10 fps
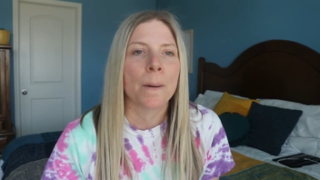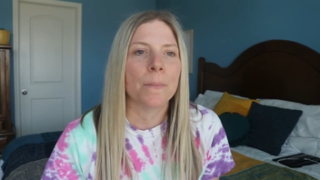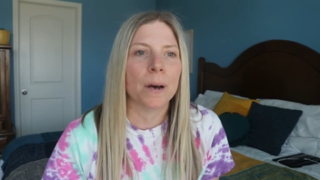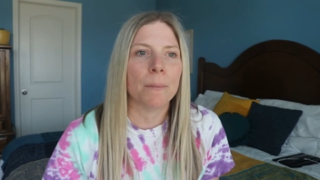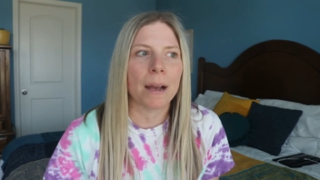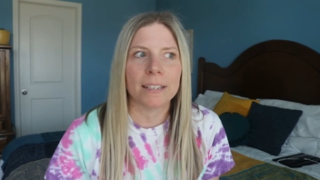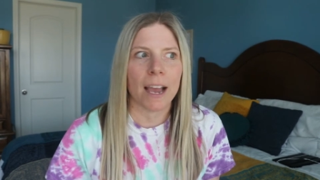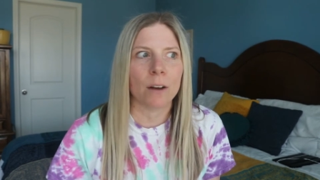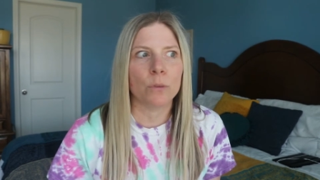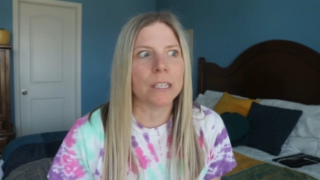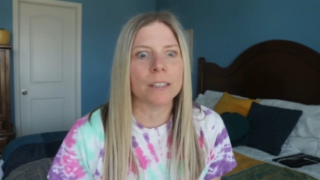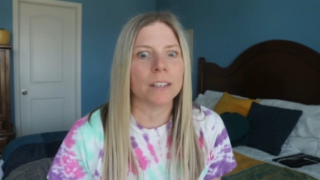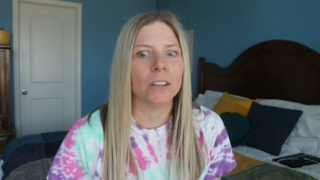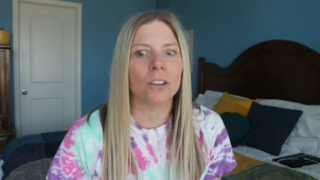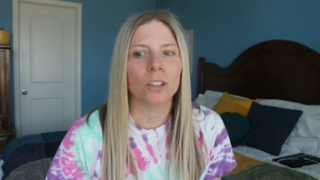But my dad, we
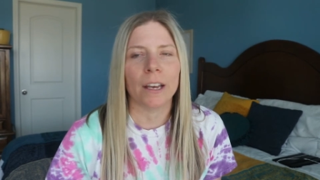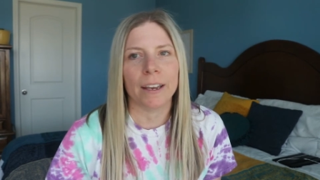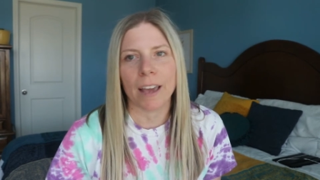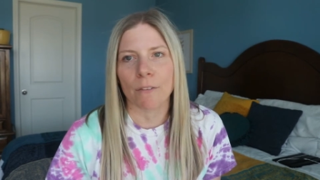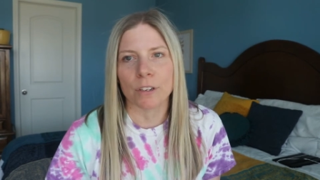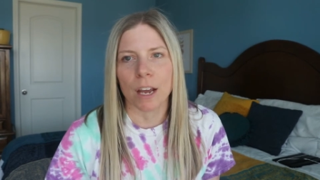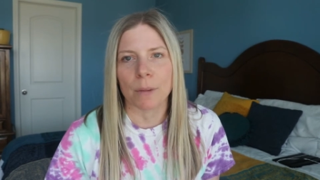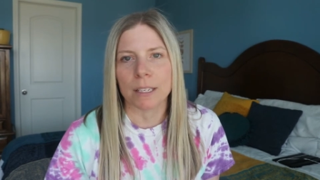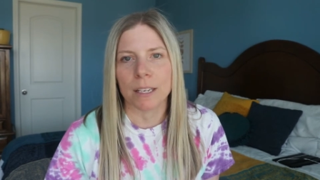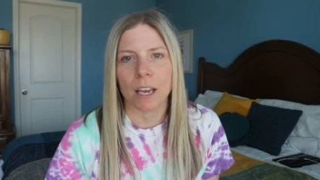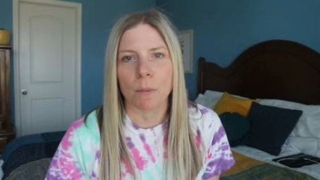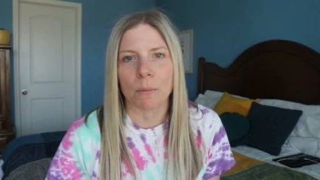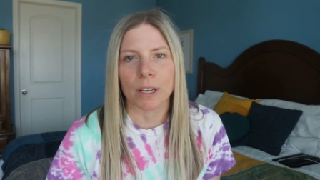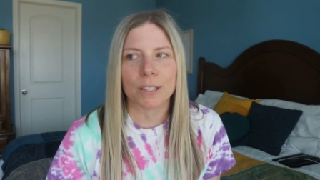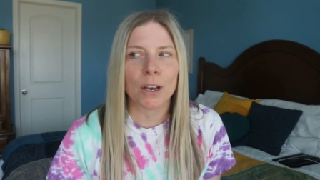still, like, every time I see him,
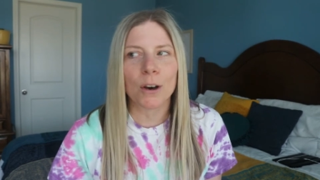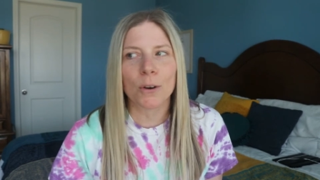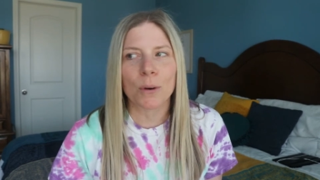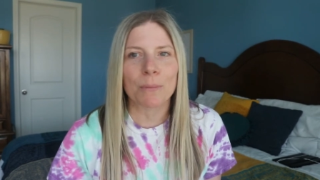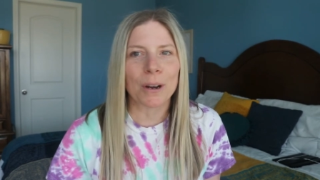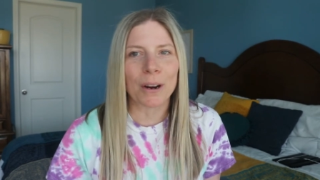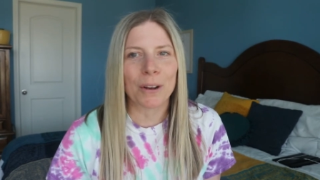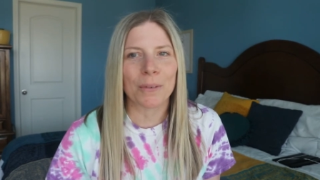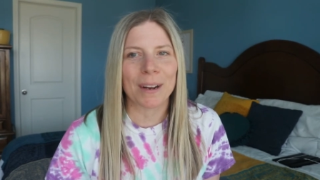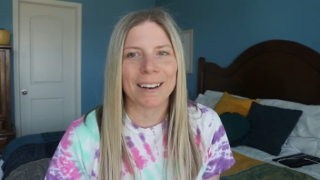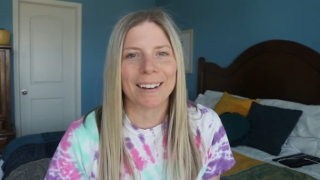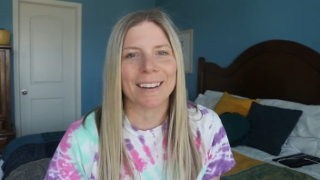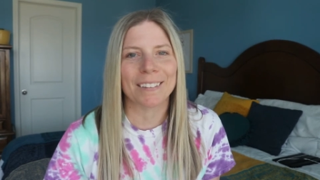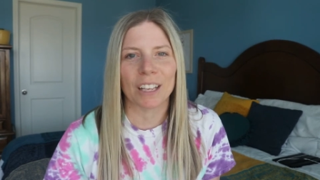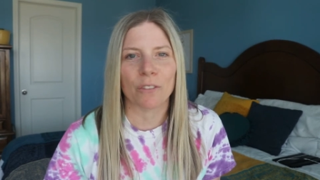I'm like, so, what book are you reading?
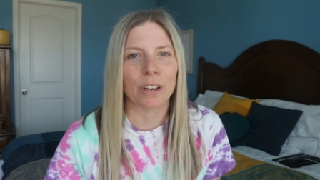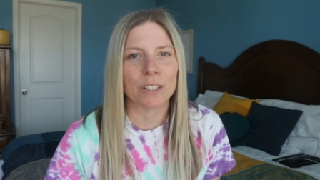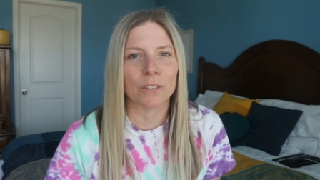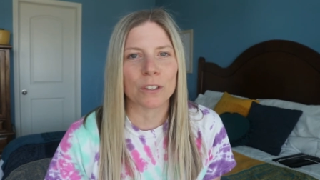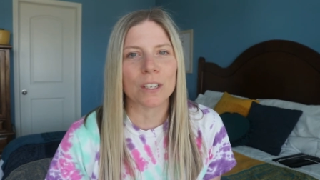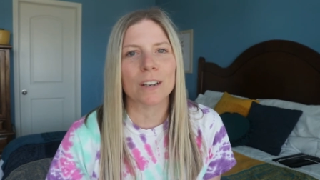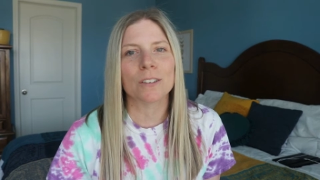And, like, vice versa.